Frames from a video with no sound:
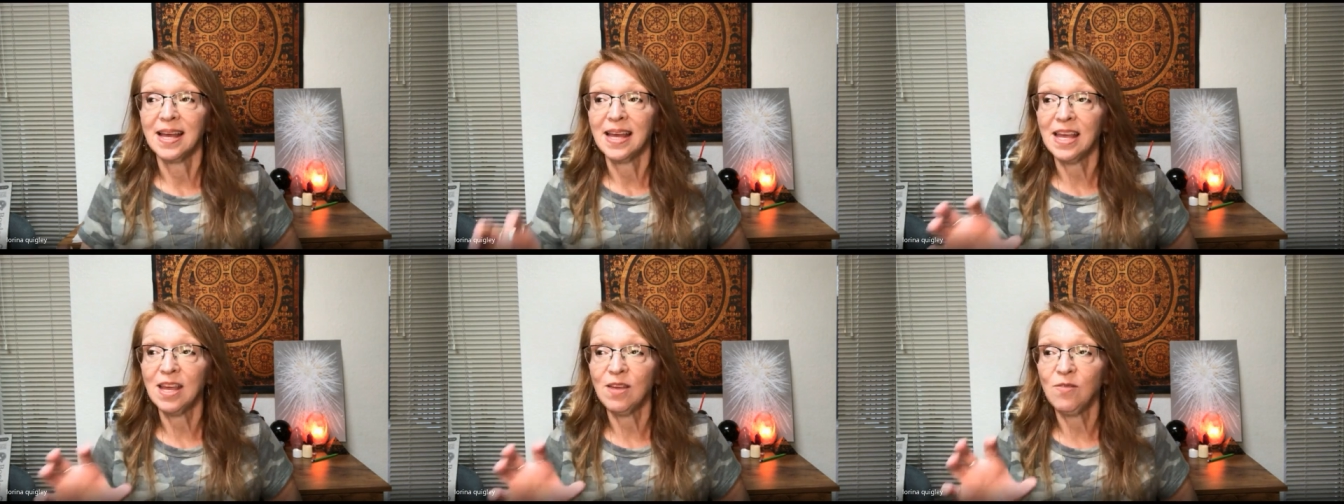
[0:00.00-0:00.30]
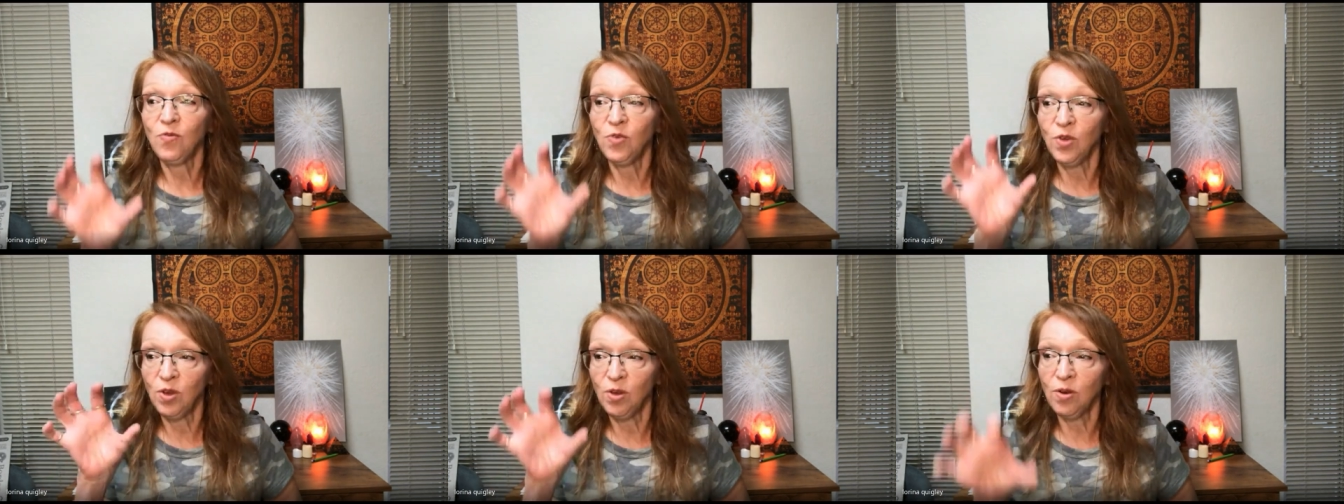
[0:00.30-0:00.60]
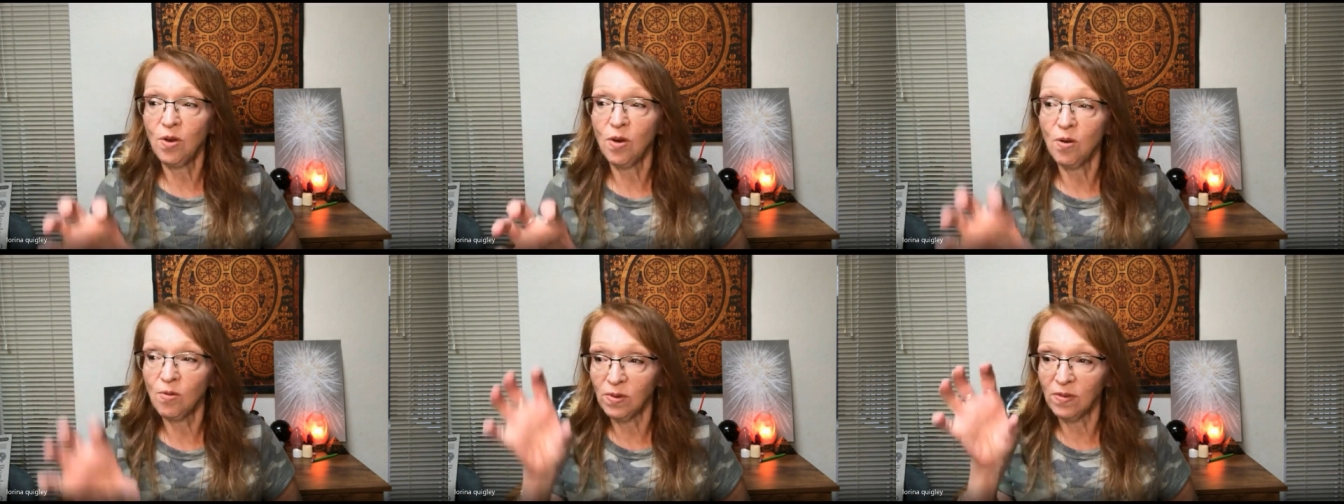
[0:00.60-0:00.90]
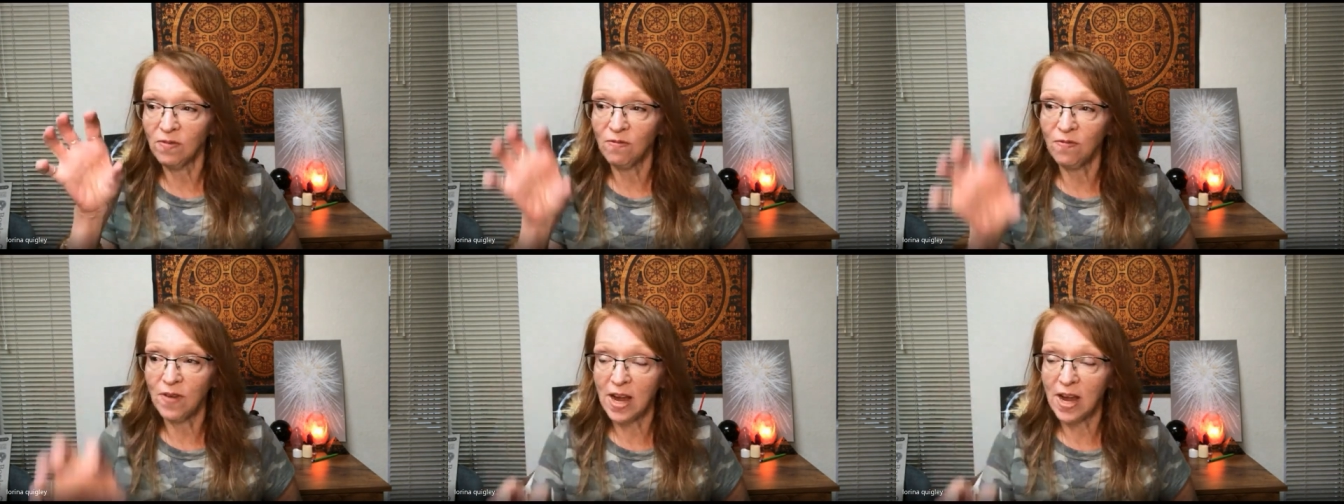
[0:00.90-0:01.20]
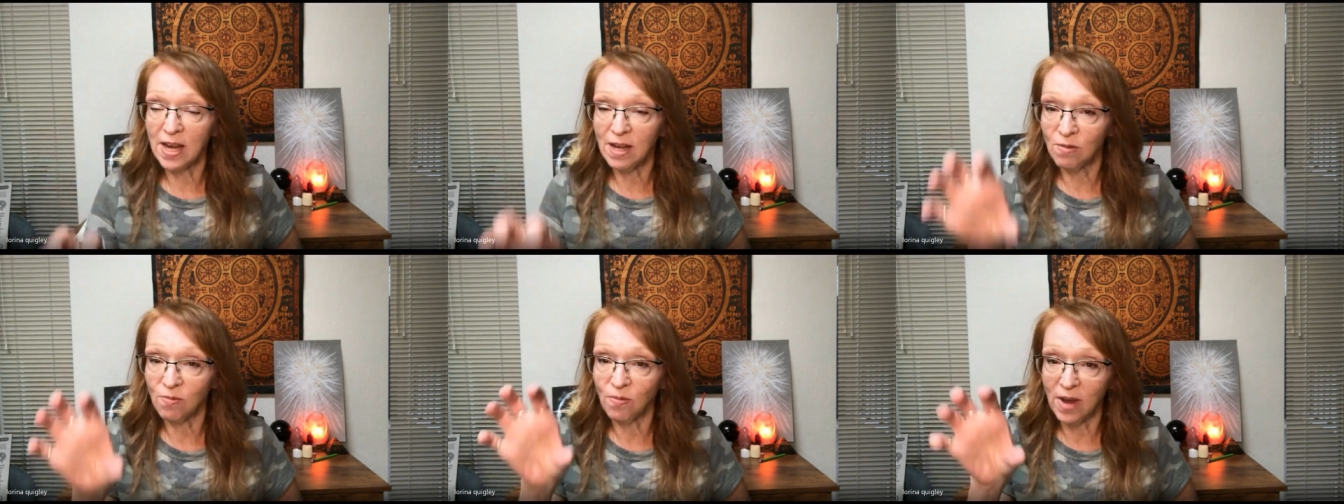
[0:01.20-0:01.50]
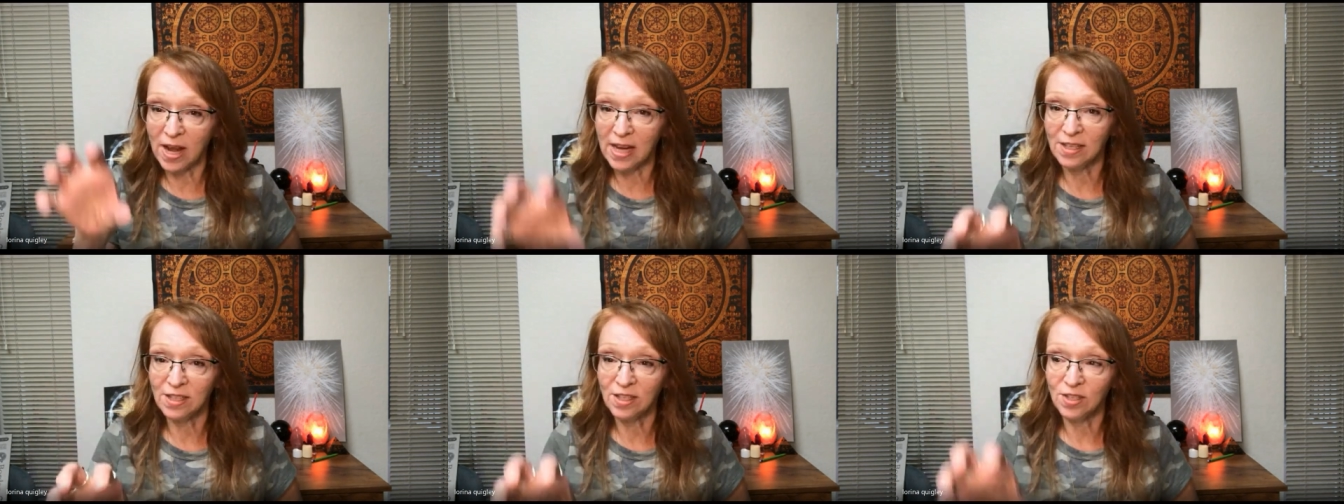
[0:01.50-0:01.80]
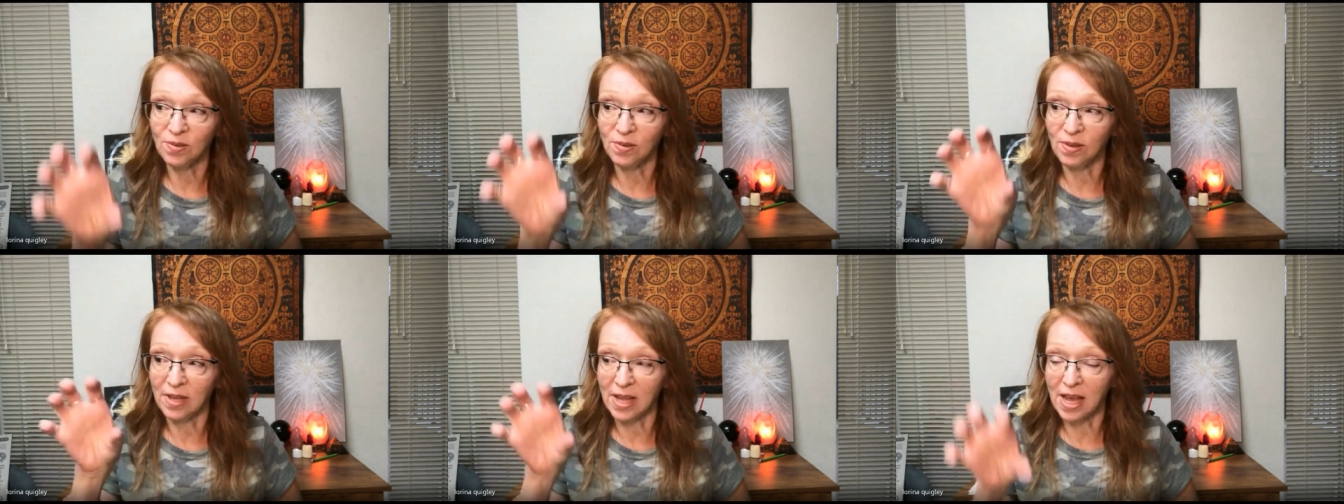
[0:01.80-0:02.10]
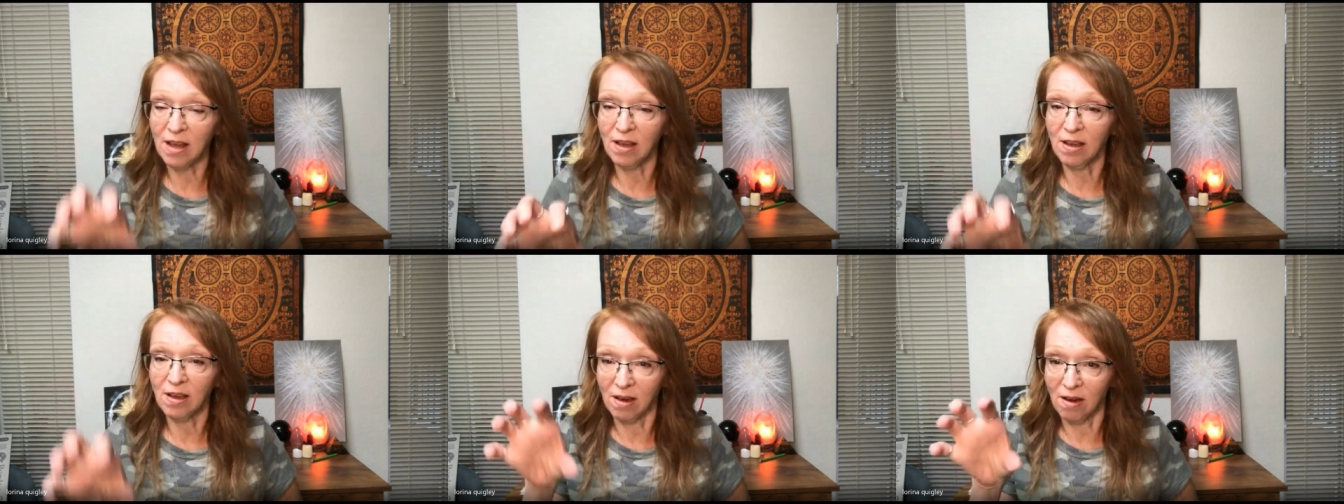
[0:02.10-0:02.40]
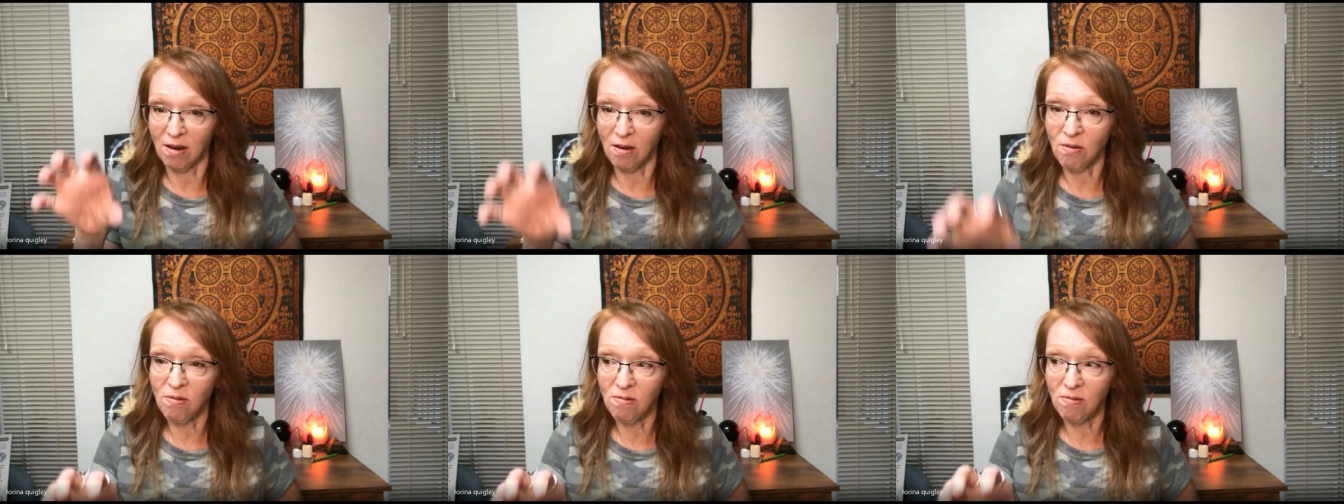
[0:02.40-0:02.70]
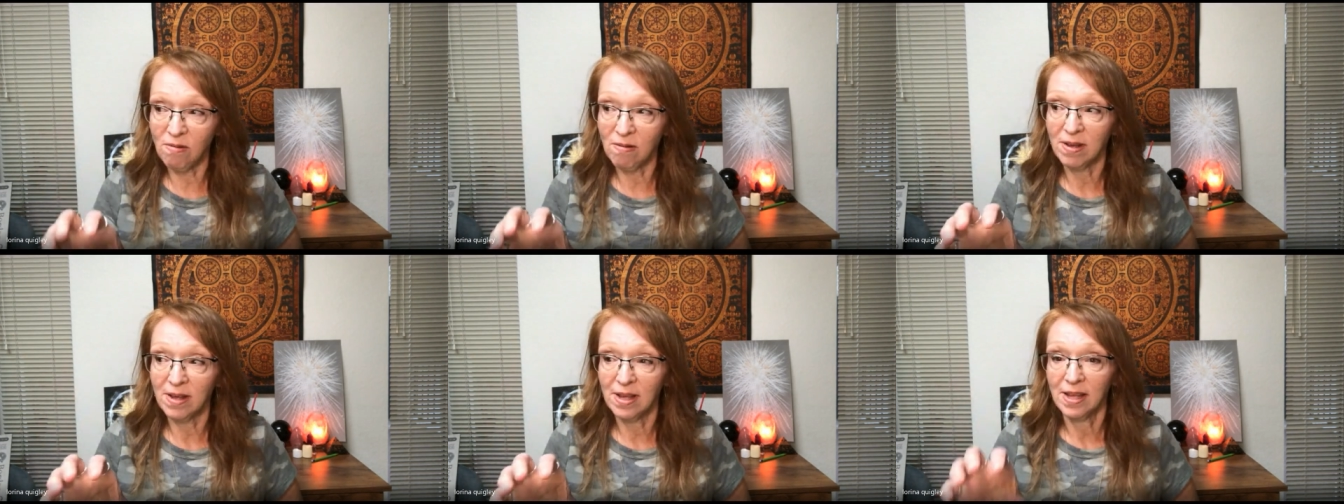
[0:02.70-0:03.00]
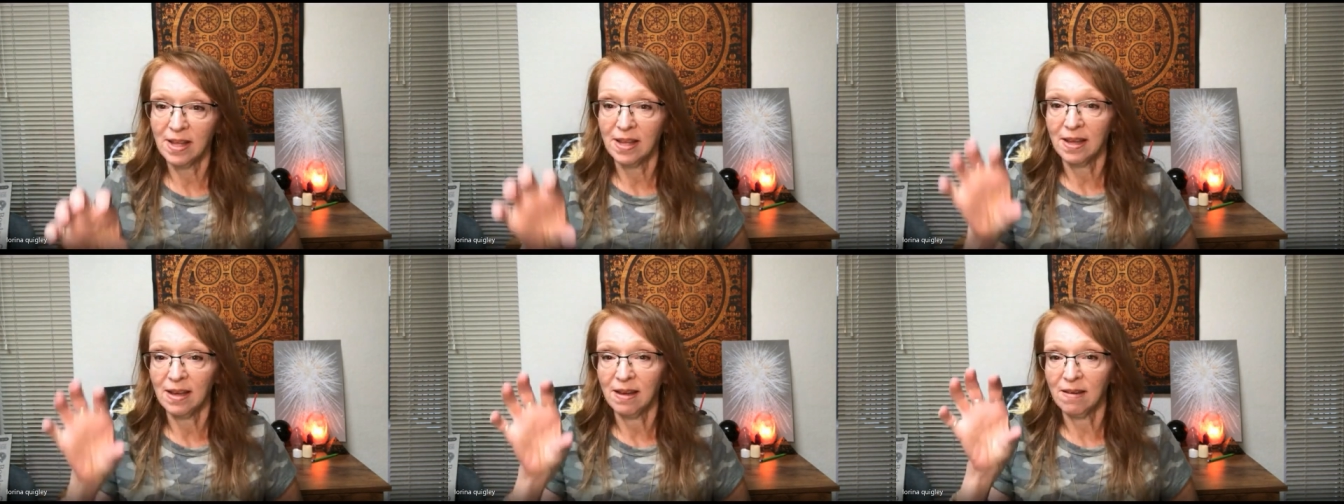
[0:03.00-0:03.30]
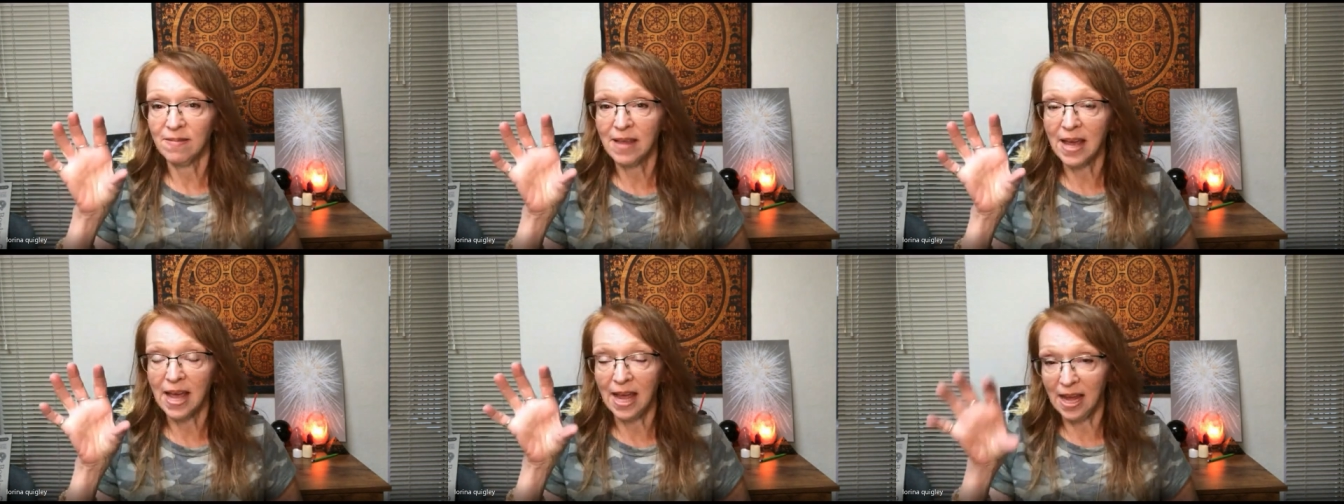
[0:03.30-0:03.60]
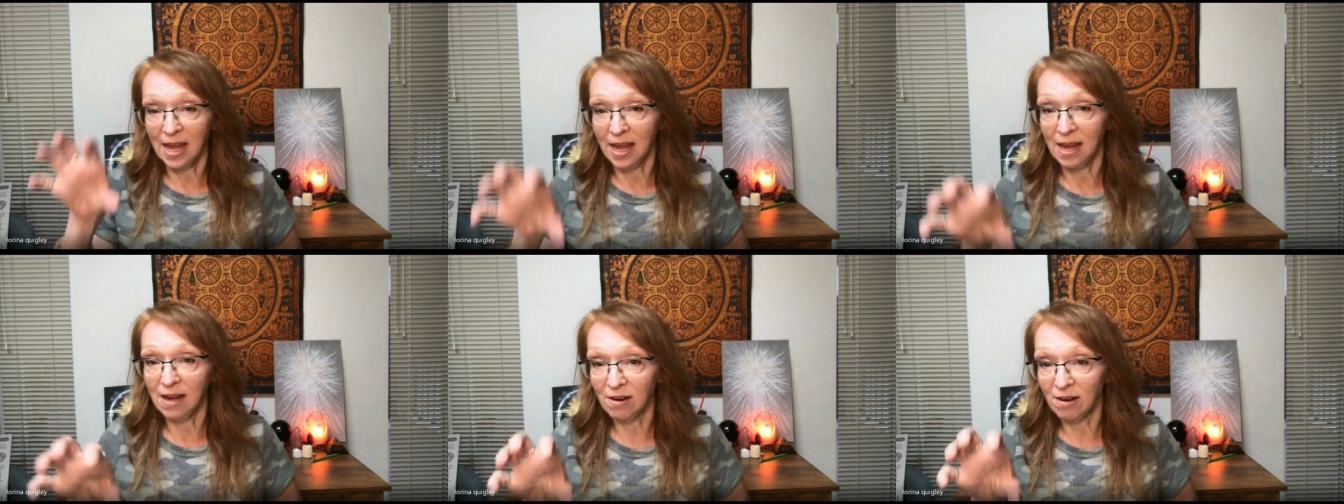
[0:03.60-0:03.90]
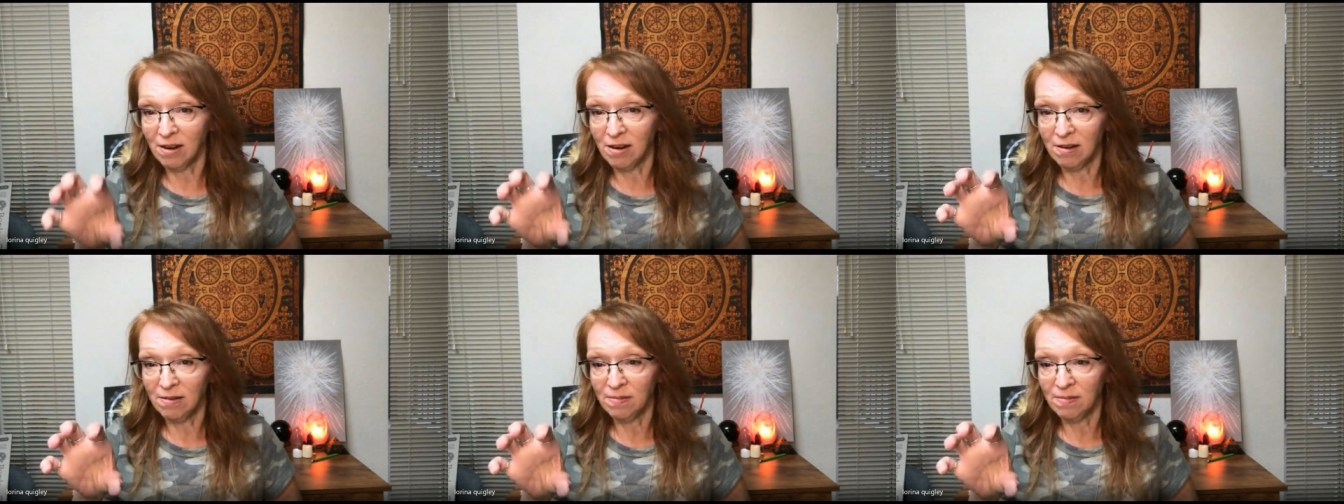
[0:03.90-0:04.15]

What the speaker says: if you don't find a way to let go of that anger,